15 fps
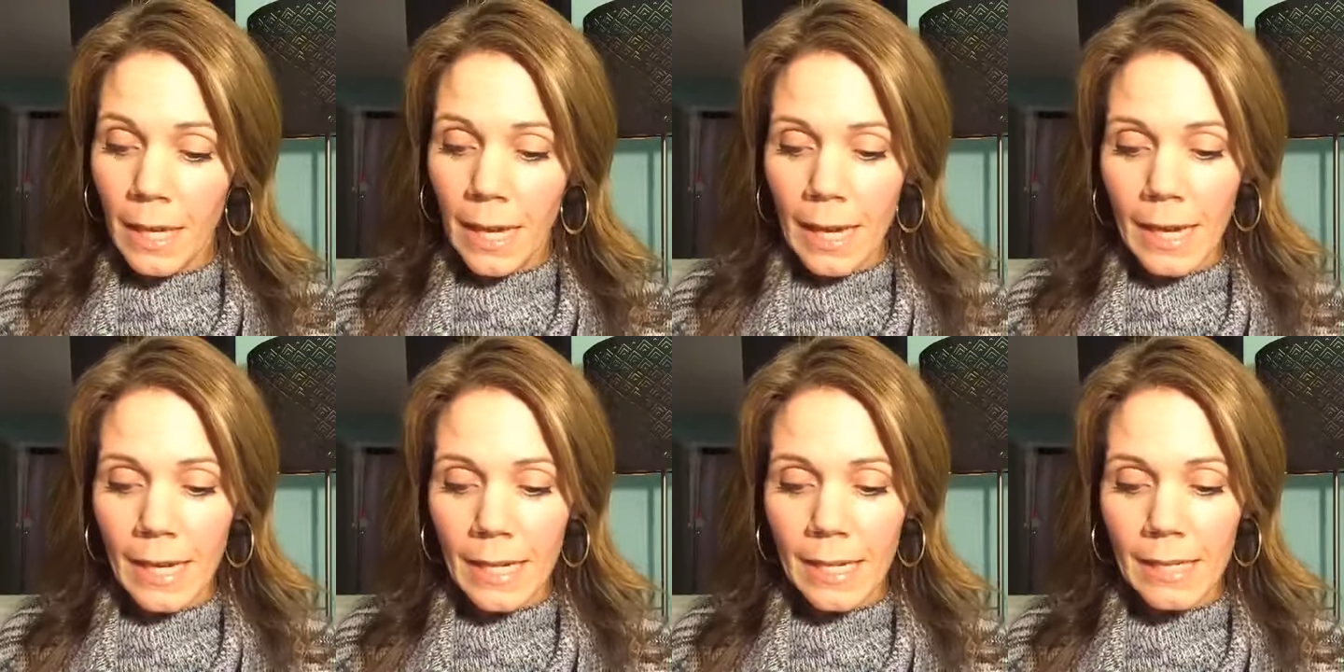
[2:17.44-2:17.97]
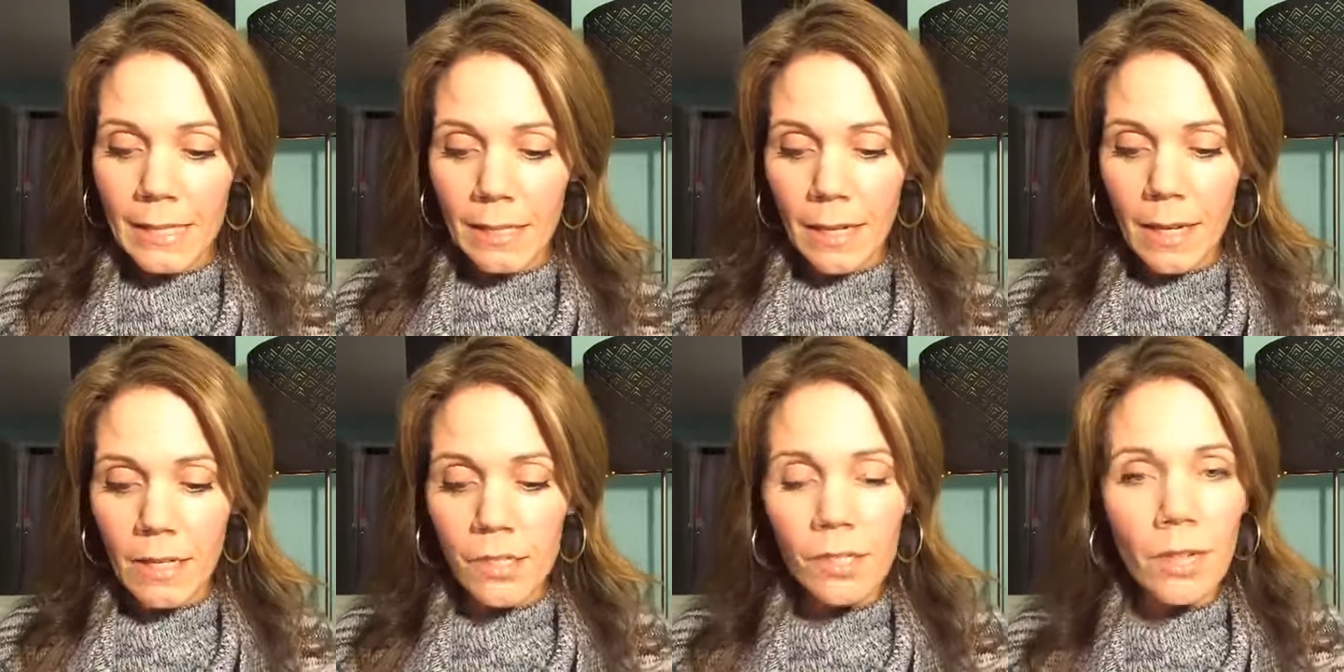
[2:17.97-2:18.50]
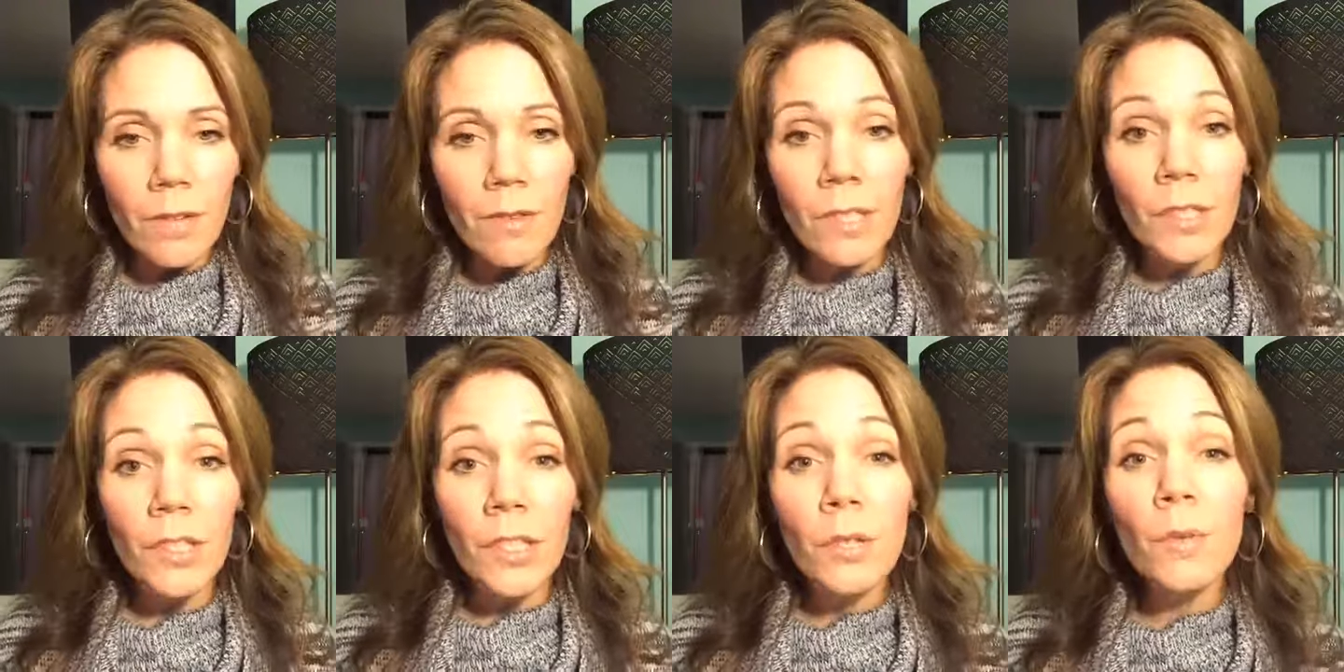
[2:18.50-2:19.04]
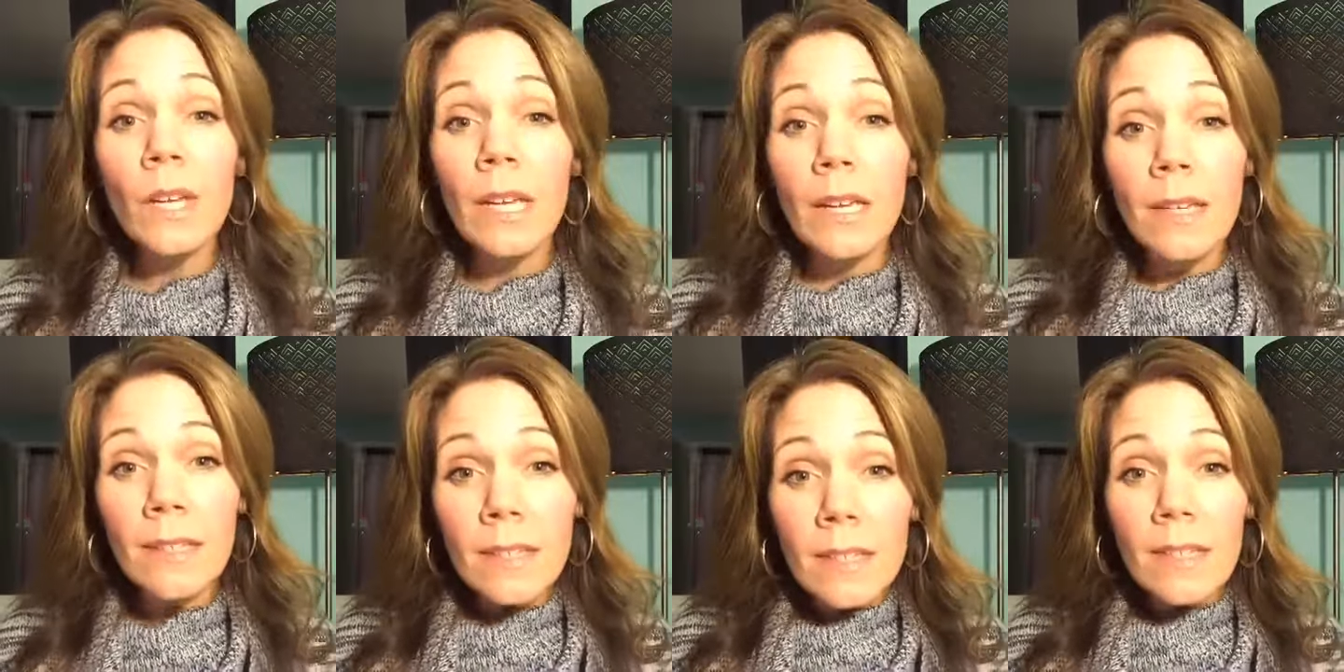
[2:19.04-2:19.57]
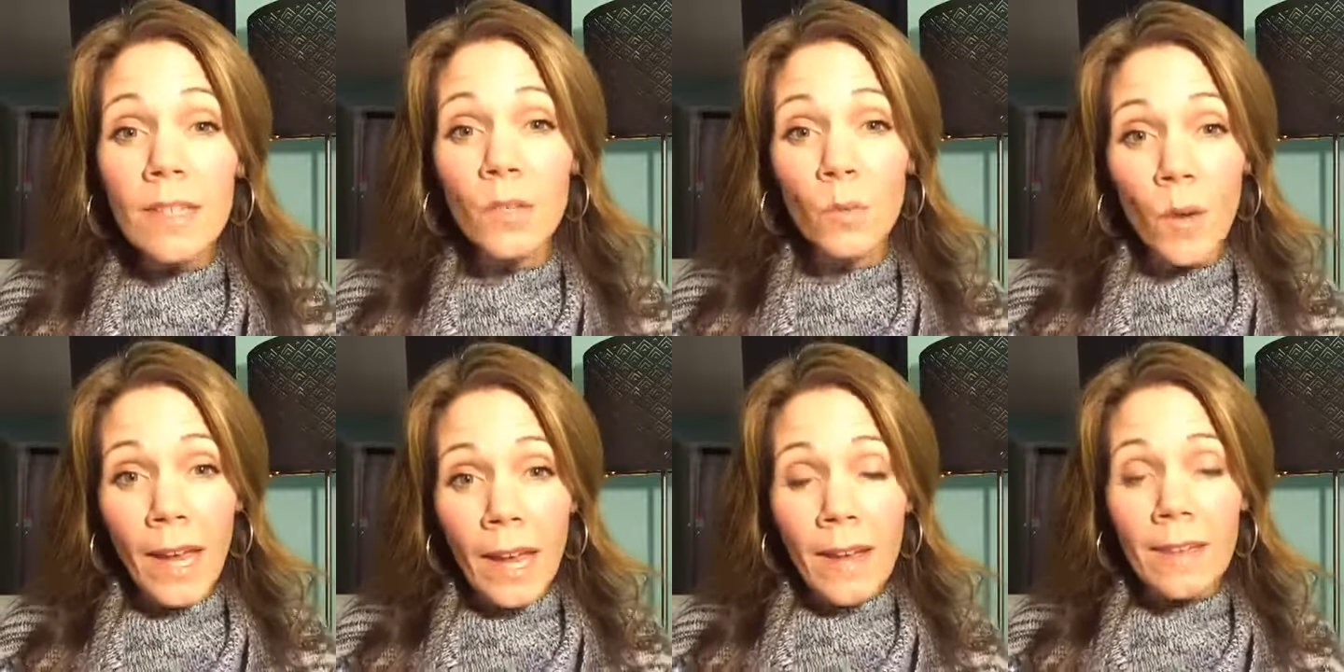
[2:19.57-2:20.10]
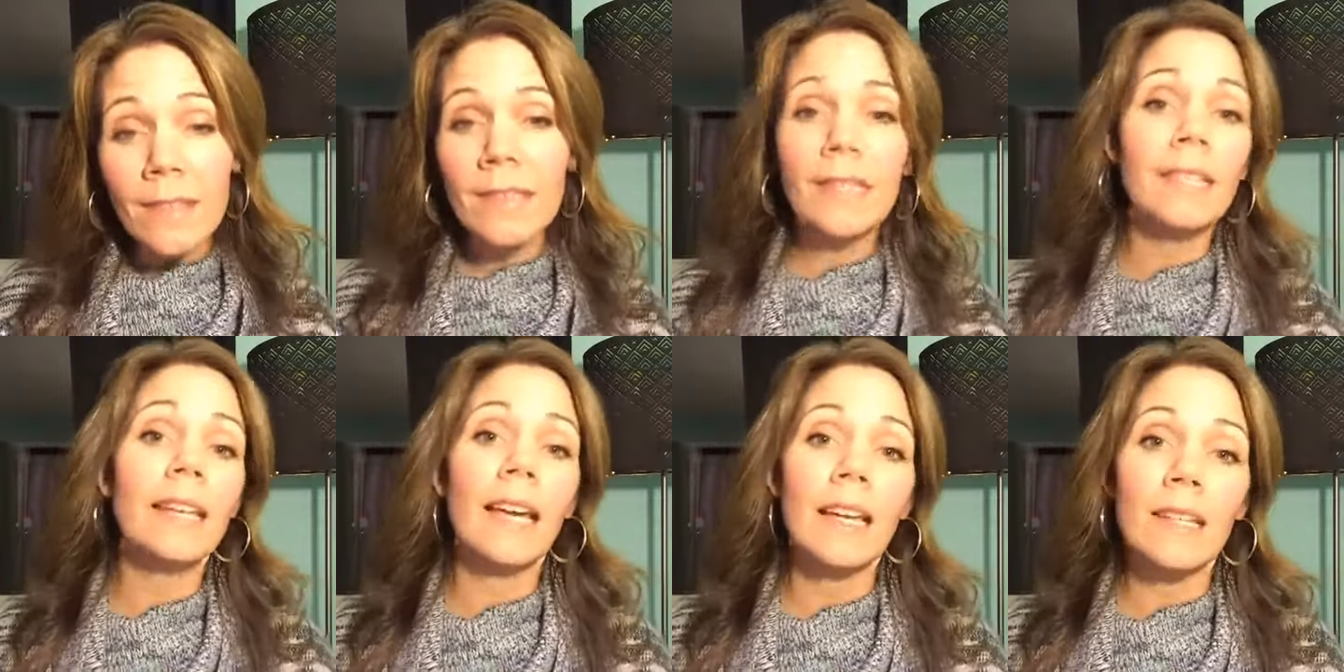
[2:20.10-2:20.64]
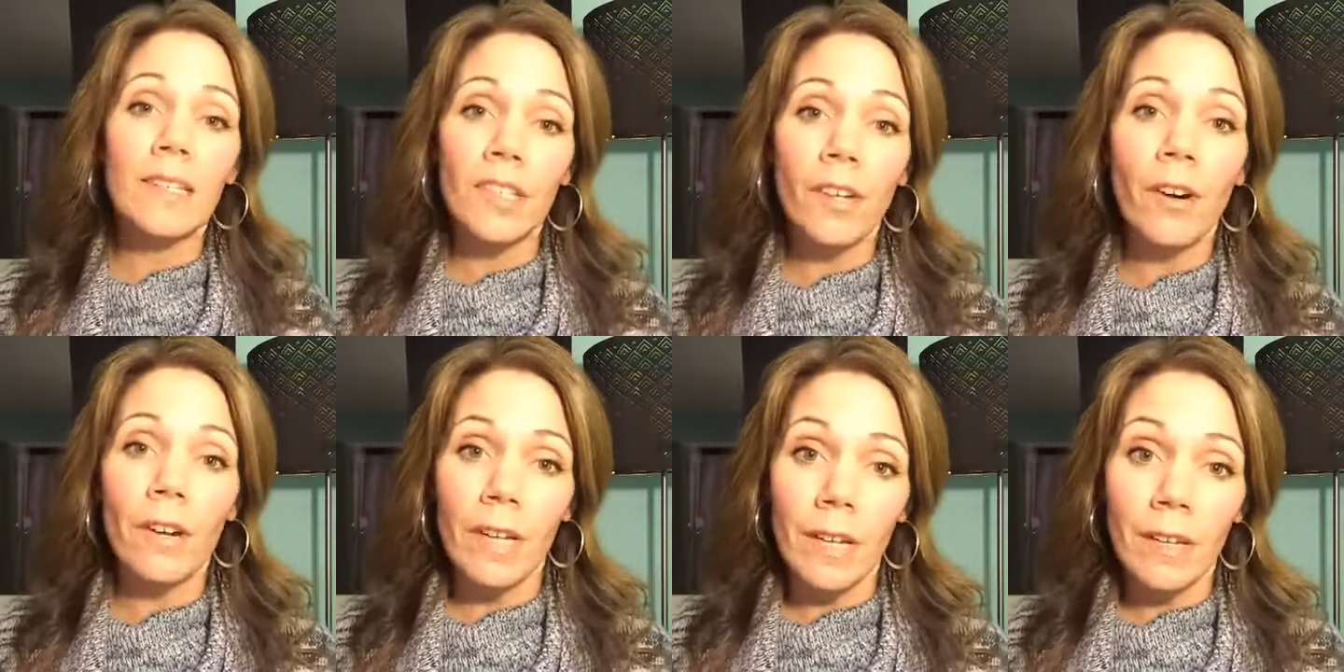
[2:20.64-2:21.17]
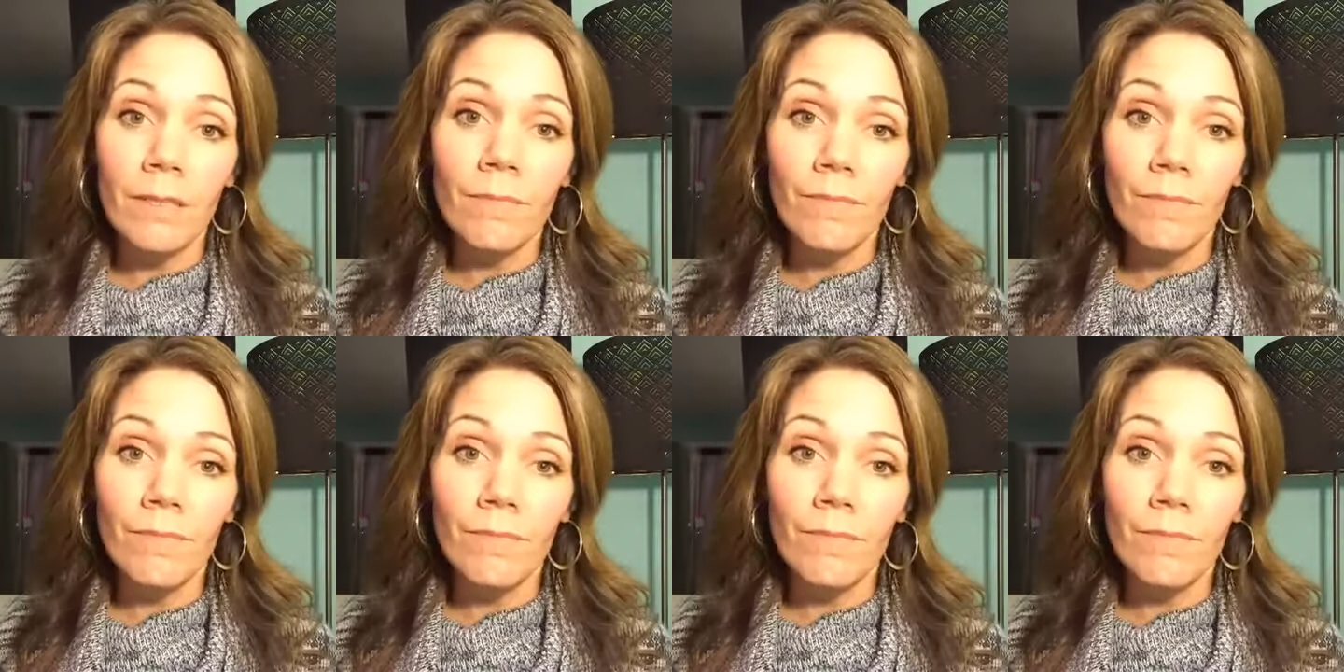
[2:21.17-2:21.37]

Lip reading: and share the 2 easiest ways to get started.